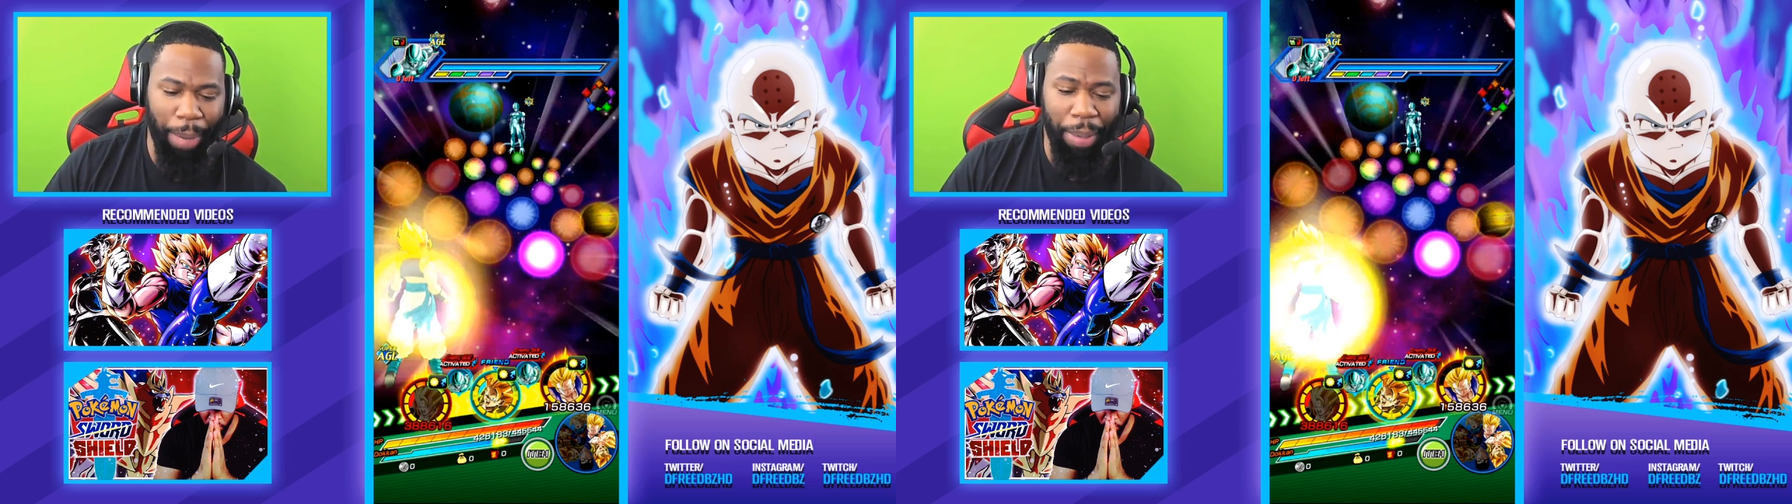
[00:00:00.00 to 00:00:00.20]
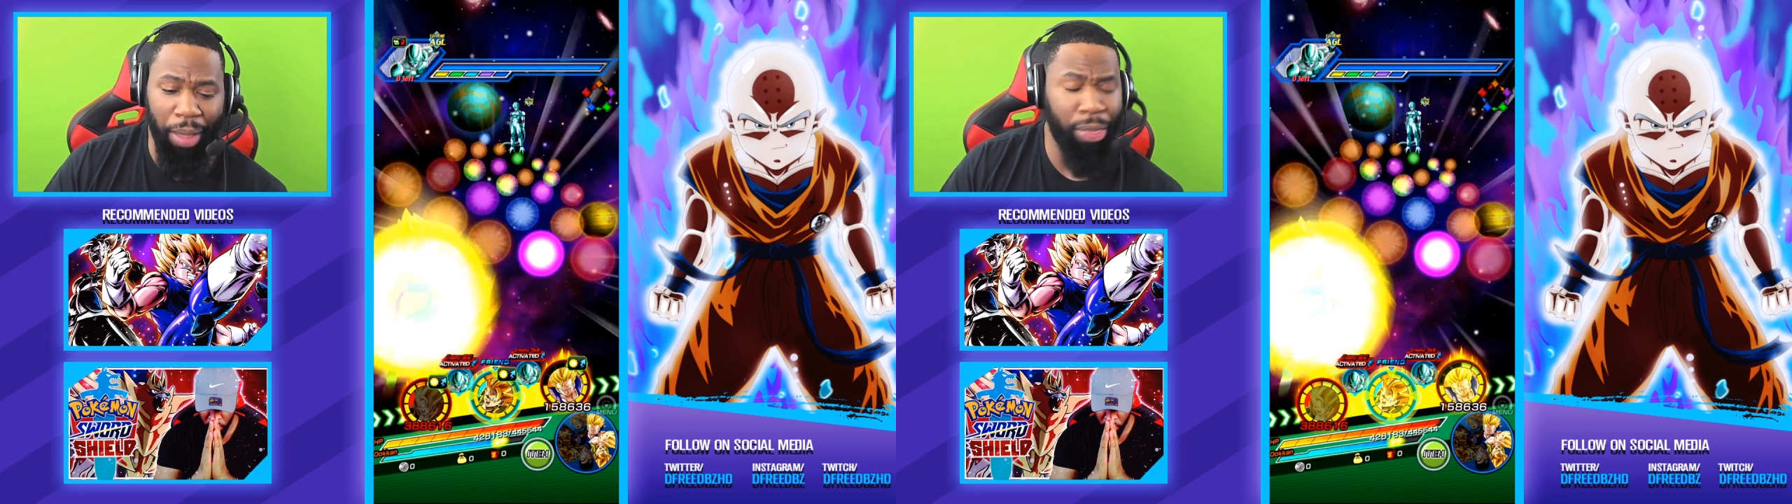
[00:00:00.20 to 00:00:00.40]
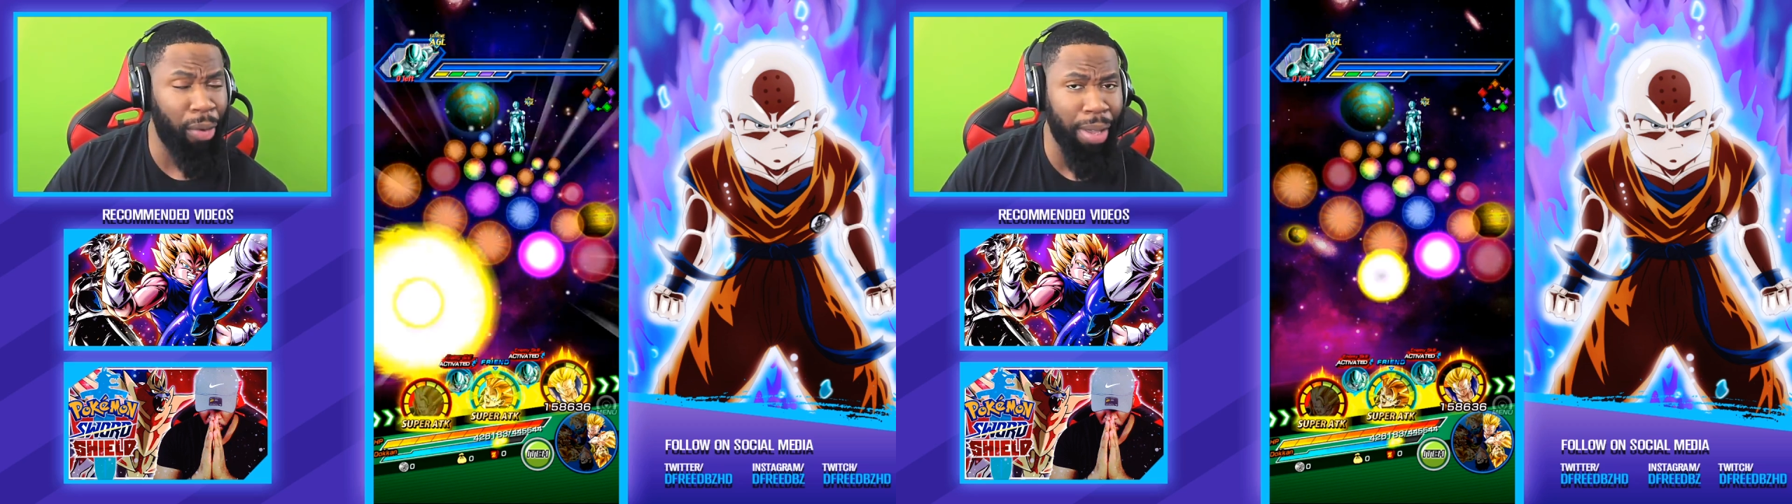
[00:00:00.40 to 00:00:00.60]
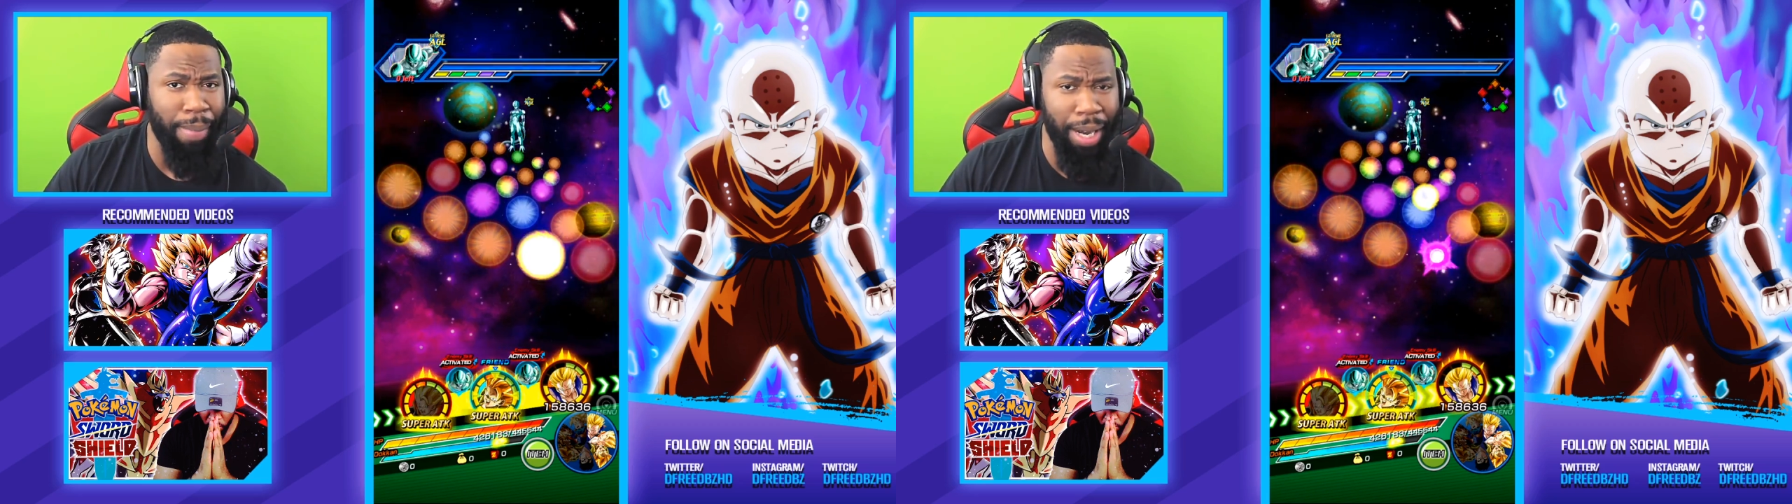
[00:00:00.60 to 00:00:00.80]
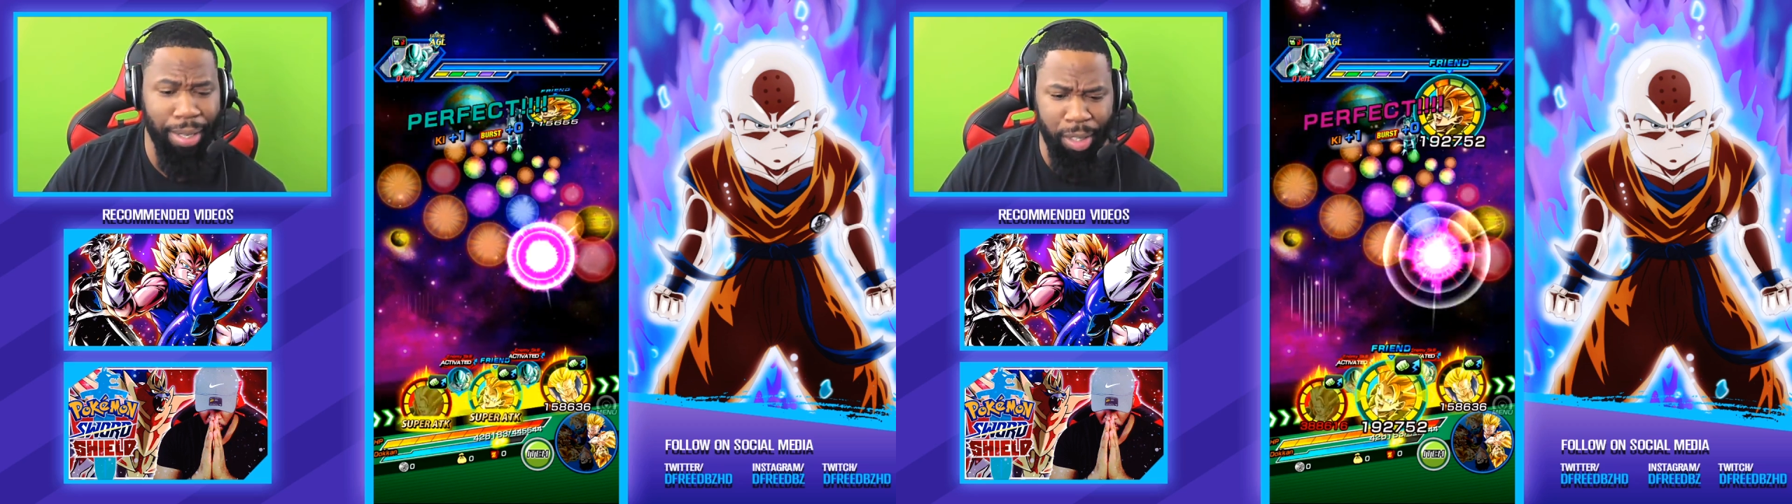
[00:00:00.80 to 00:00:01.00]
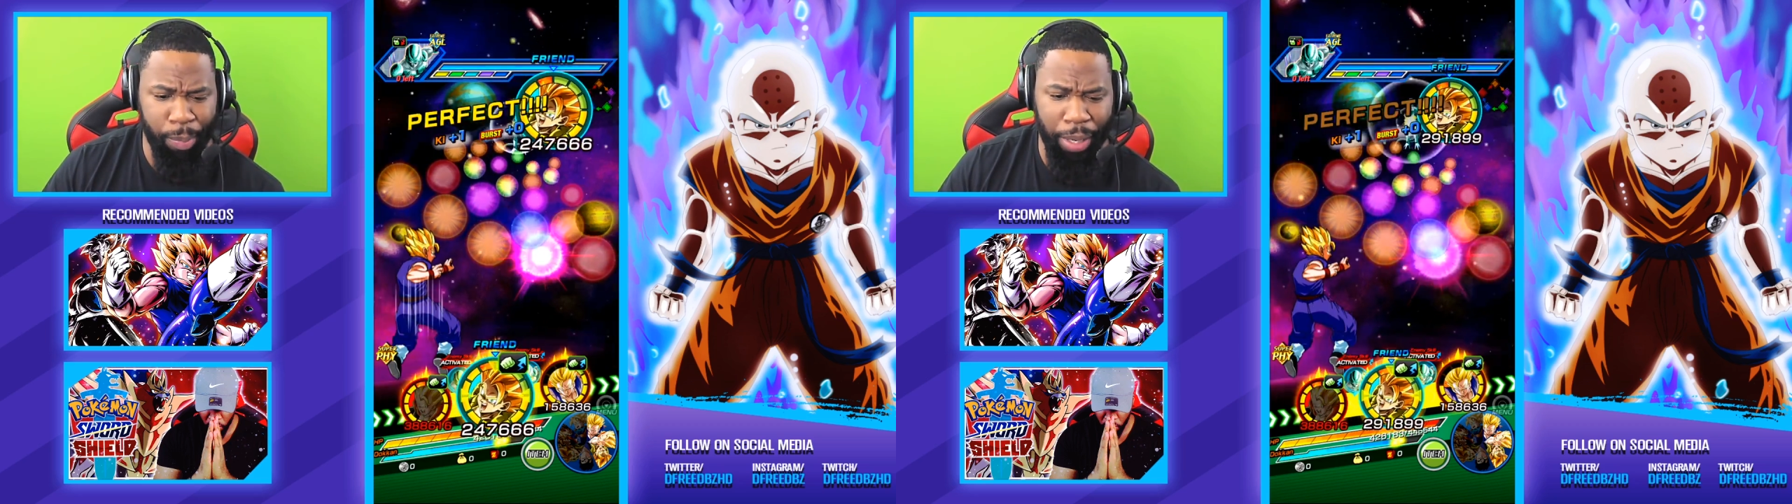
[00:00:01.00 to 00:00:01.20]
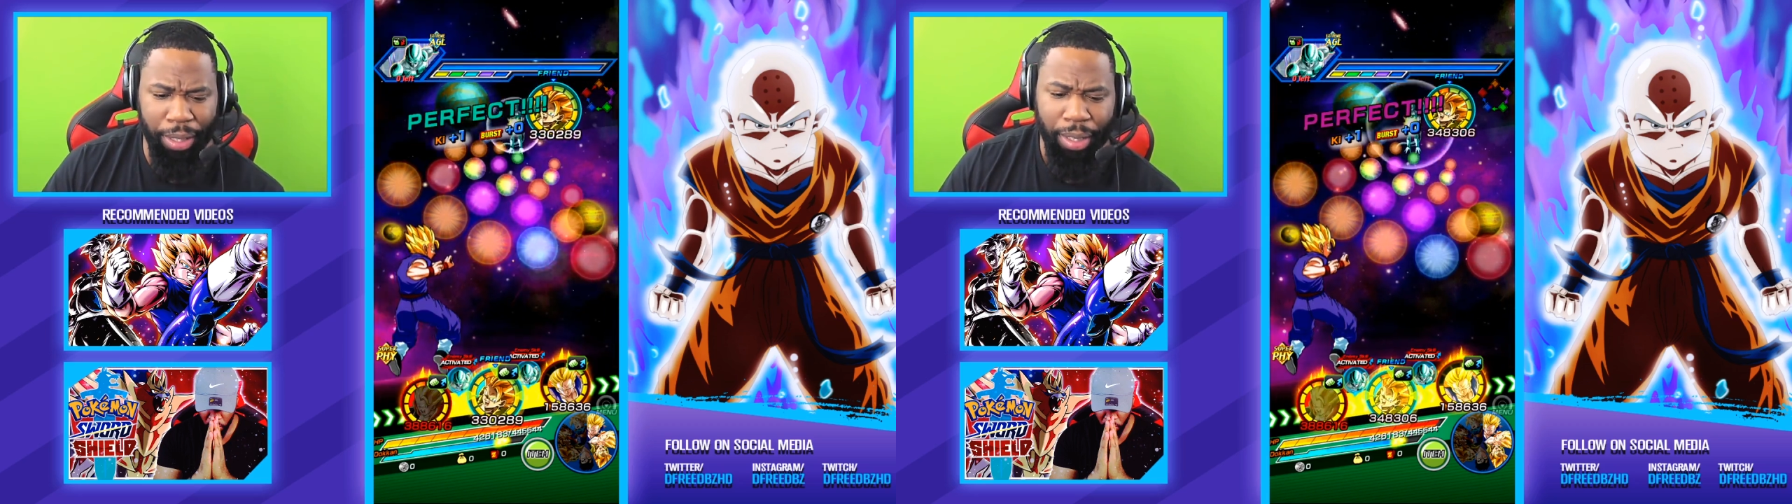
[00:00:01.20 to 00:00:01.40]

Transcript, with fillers: being 30 minutes, but